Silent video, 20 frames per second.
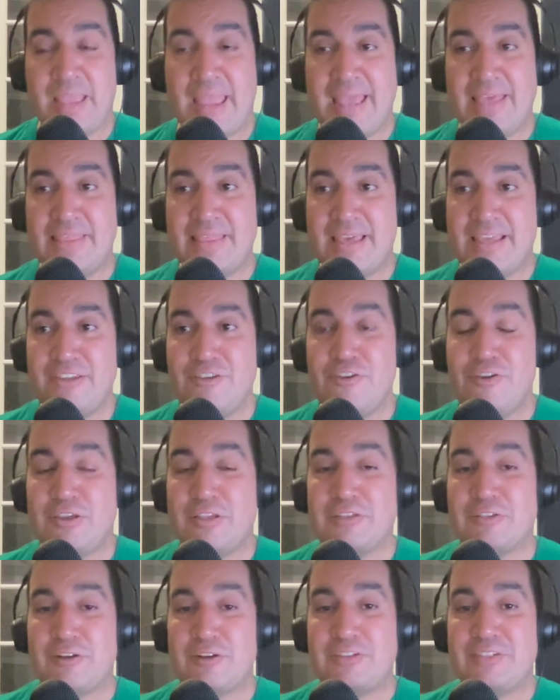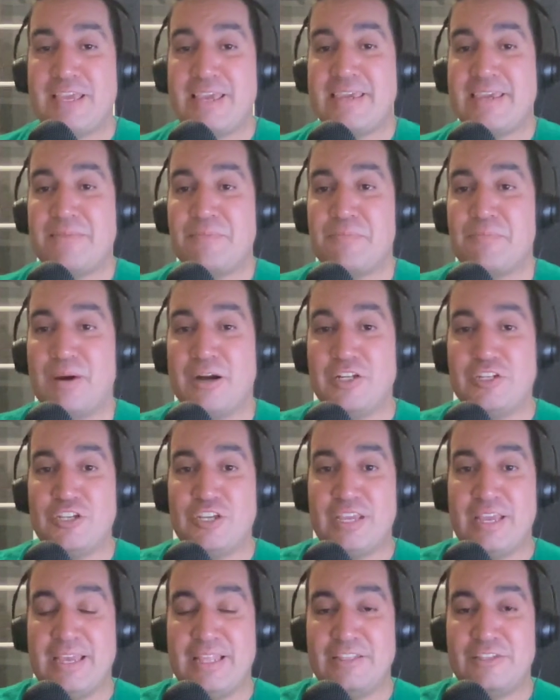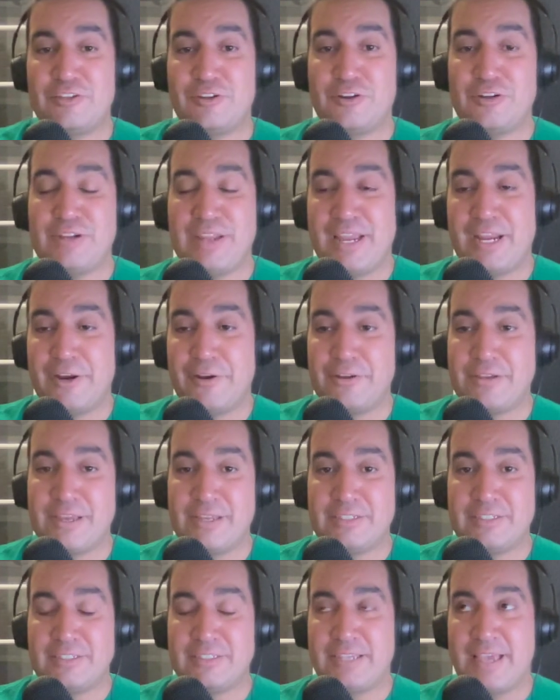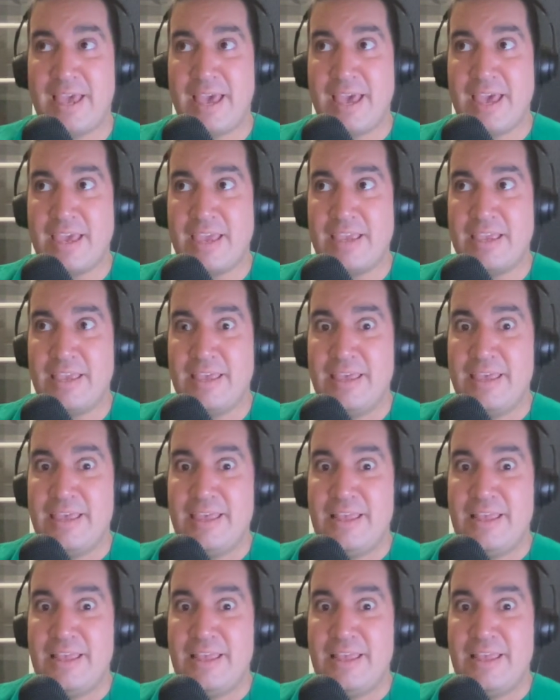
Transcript: And then you can start taking budget in certain areas and say, hey,